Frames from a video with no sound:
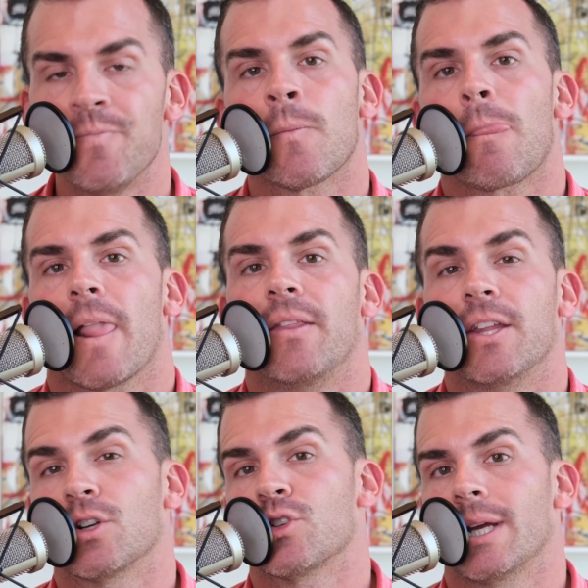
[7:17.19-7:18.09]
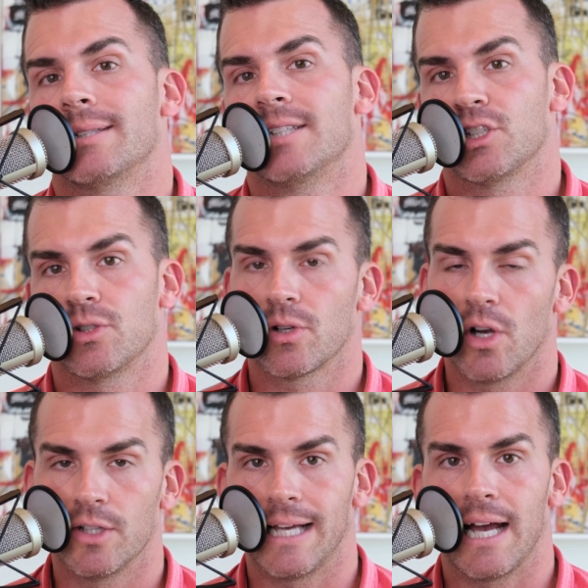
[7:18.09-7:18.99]
And then our transitional call to
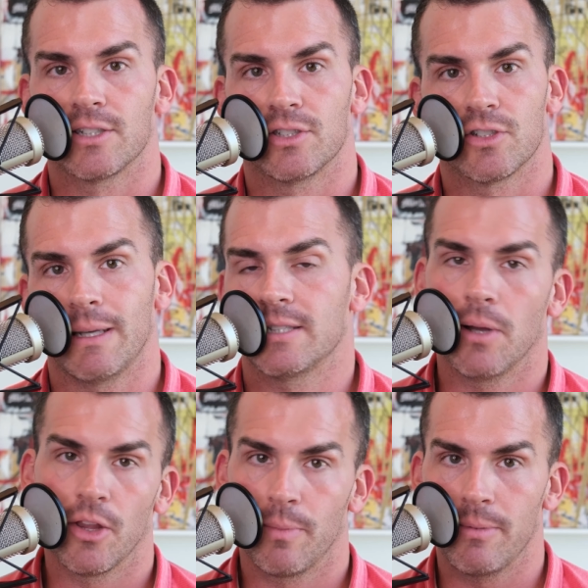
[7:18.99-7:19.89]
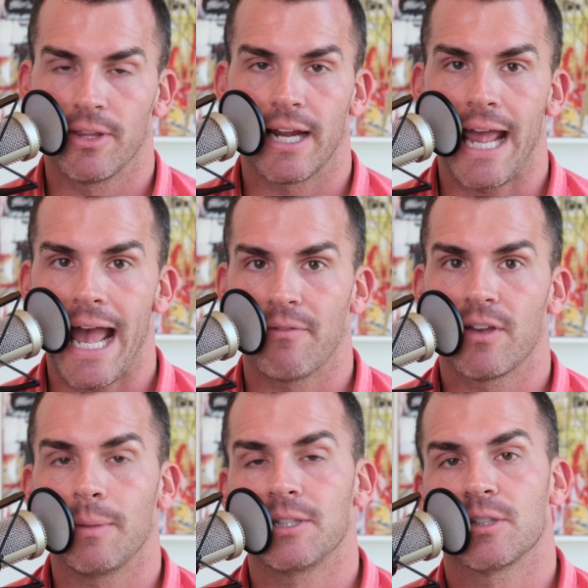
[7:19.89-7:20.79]
action. So based on all the people that I have coming
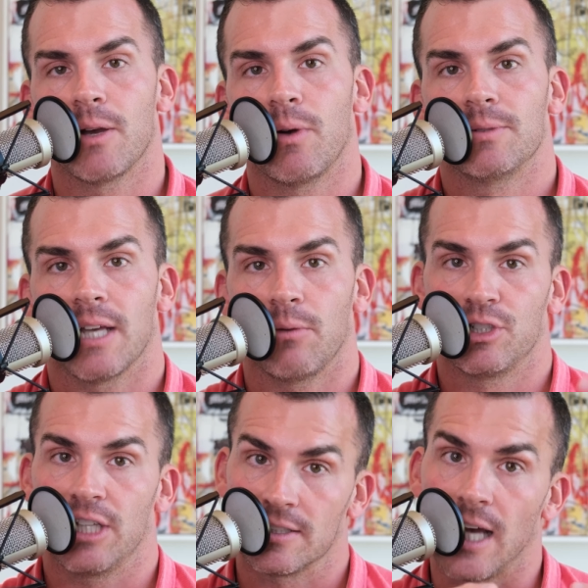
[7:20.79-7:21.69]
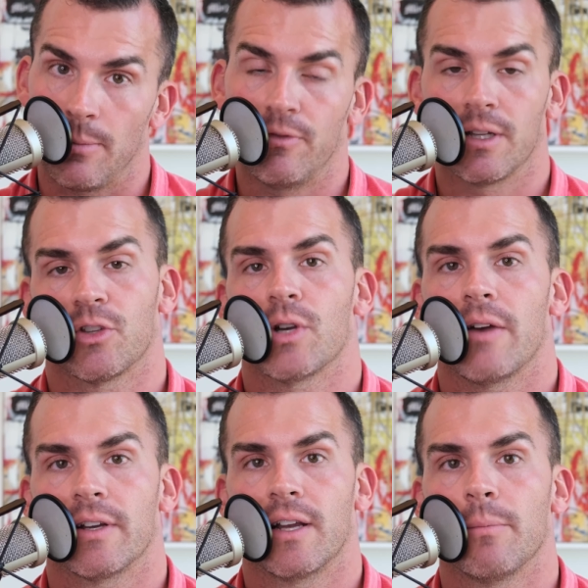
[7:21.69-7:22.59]
to my website, which is that top of funnel traffic
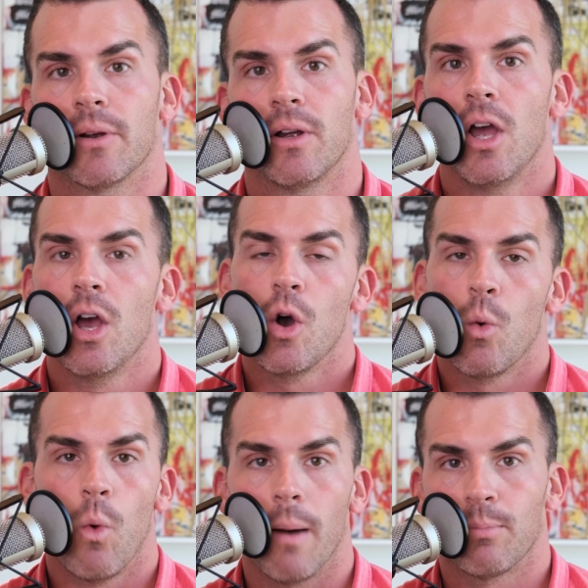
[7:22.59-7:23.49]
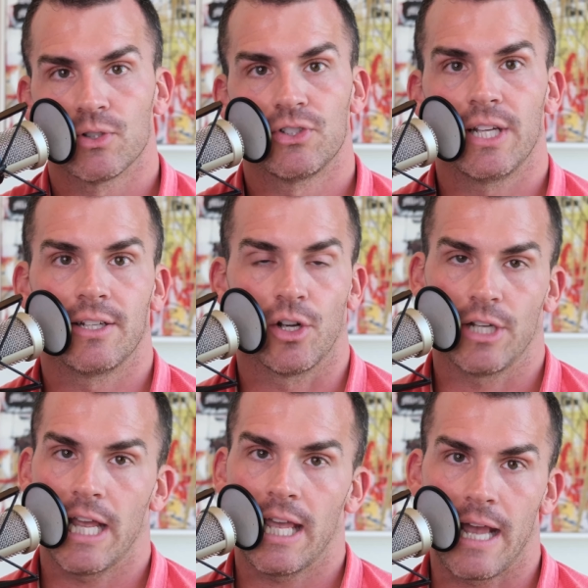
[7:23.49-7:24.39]
number, what percent are
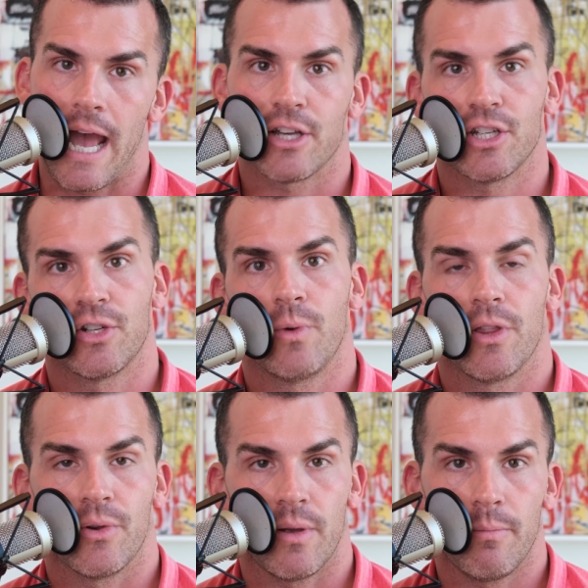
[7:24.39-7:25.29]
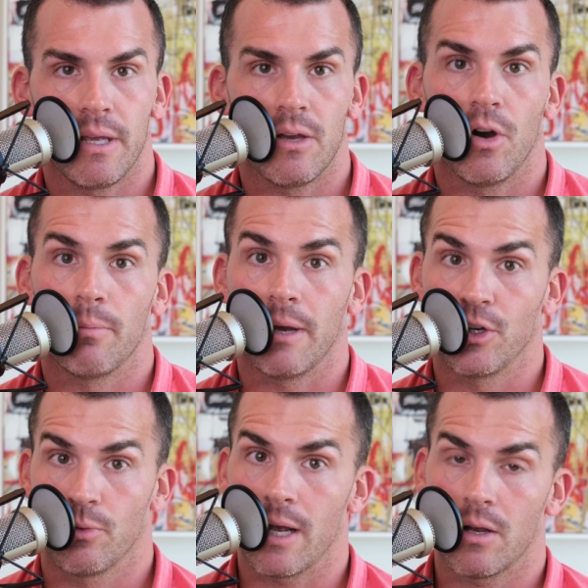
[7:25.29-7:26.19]
taking action, whether it be on my
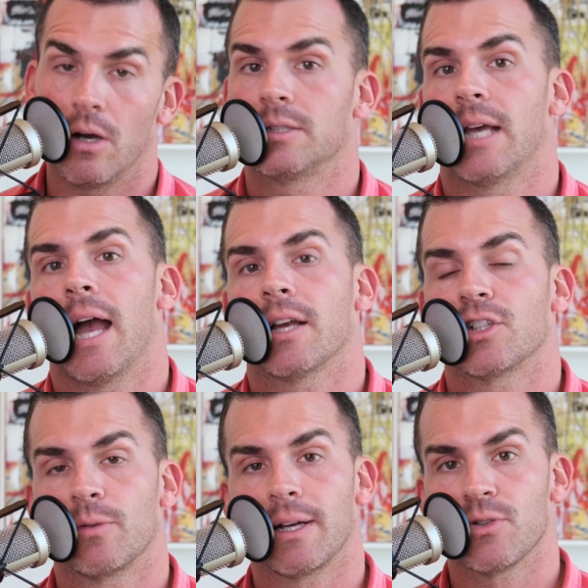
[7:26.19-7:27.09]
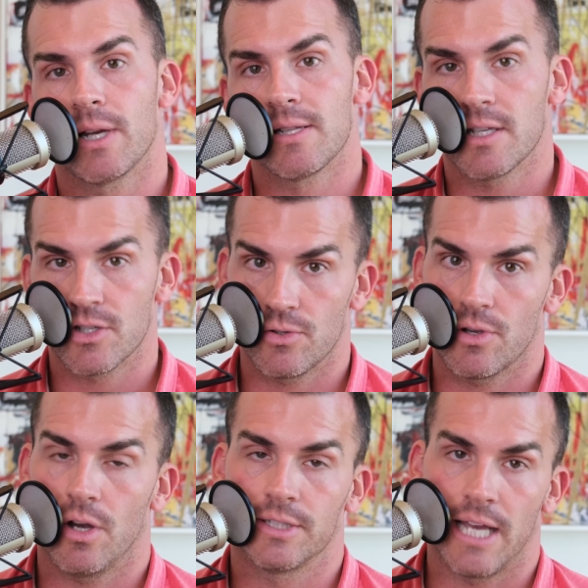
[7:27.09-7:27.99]
direct call to action or my transitional call to
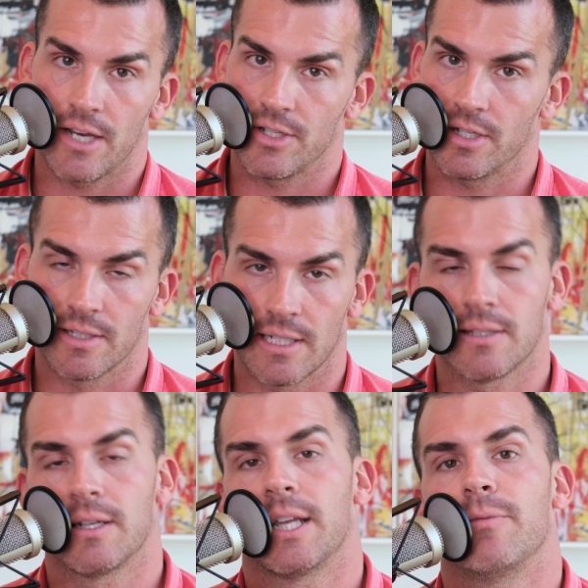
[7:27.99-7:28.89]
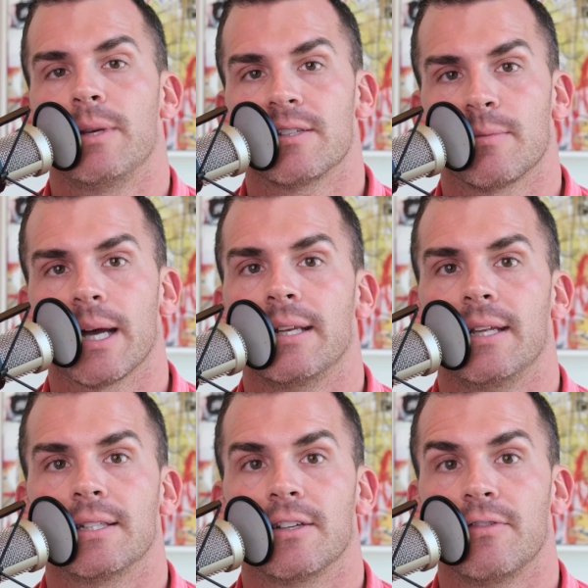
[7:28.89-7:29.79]
action, because that's going to give me some ideas of
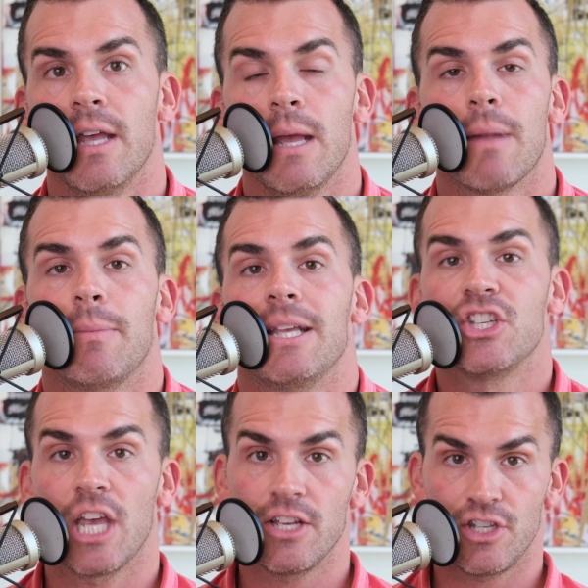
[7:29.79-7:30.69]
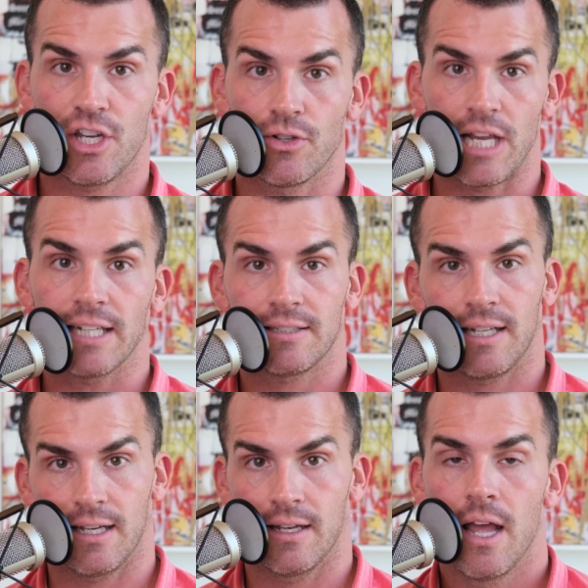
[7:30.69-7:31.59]
maybe changing or testing
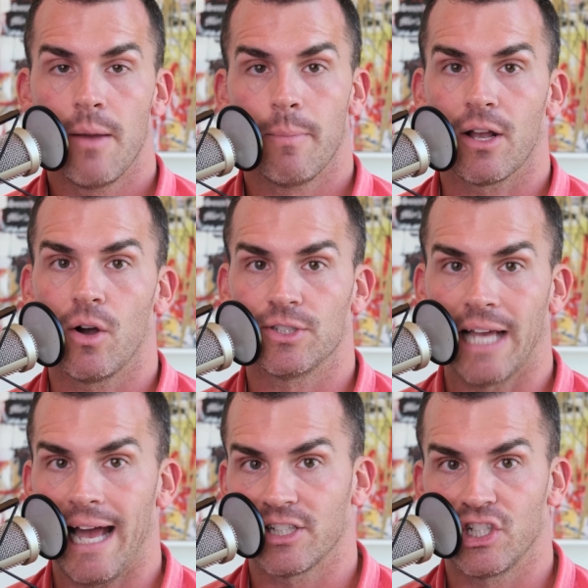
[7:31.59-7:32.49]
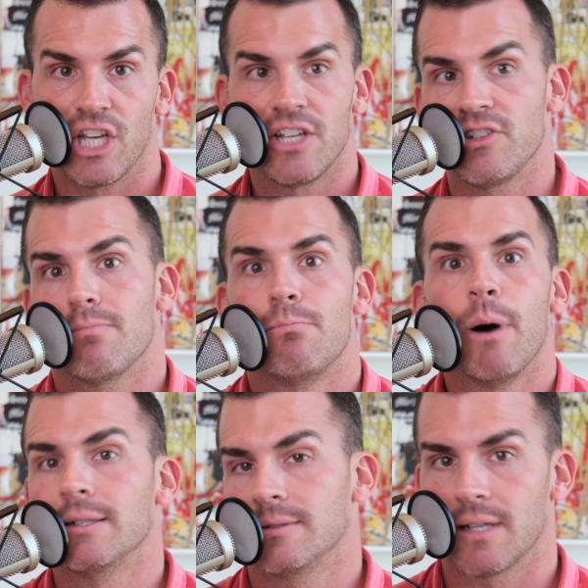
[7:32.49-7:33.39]
my call to action, changing button
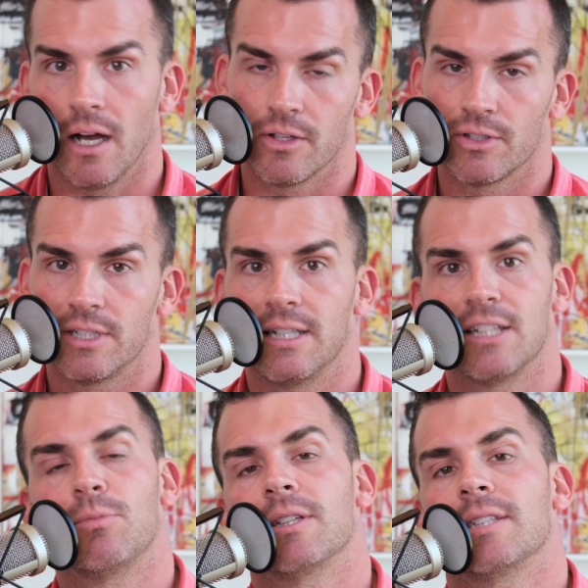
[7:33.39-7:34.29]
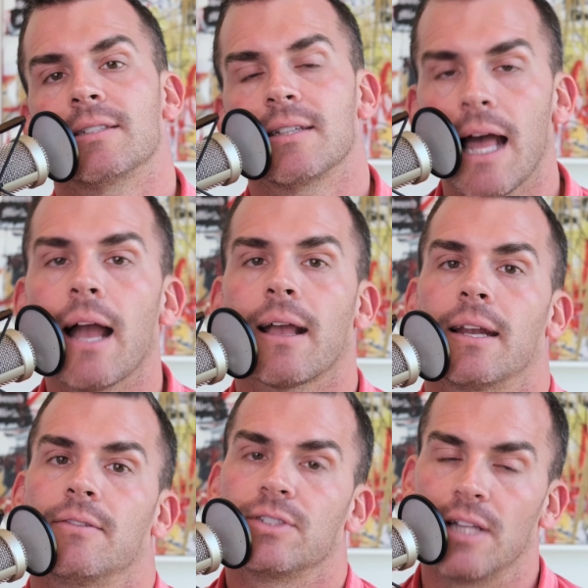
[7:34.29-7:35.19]
colors and split testing, that kind of
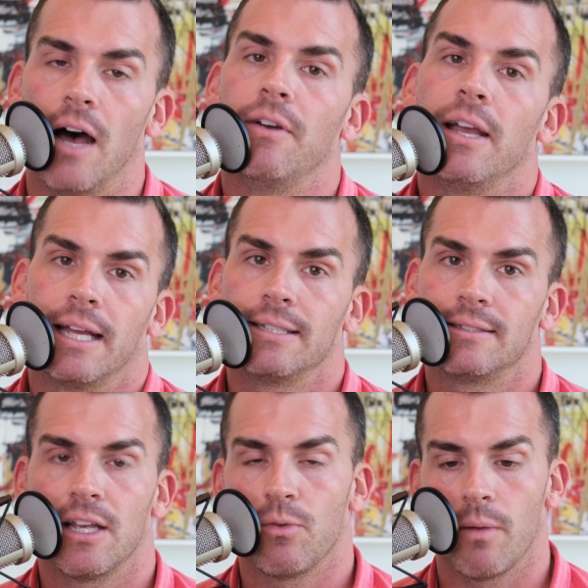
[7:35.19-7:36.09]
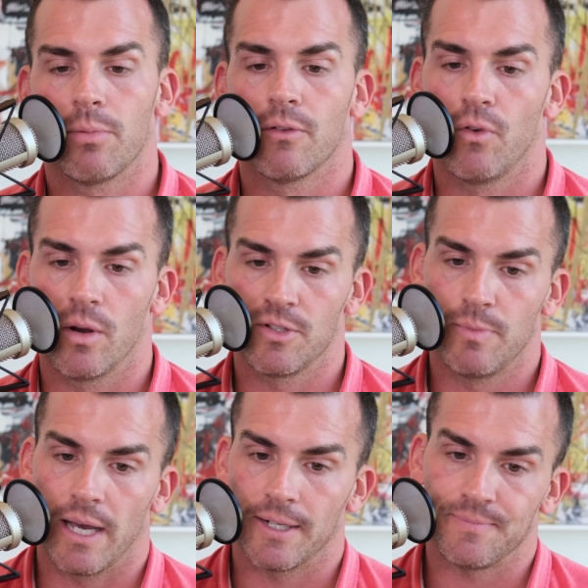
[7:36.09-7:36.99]
stuff, and seeing what performs better.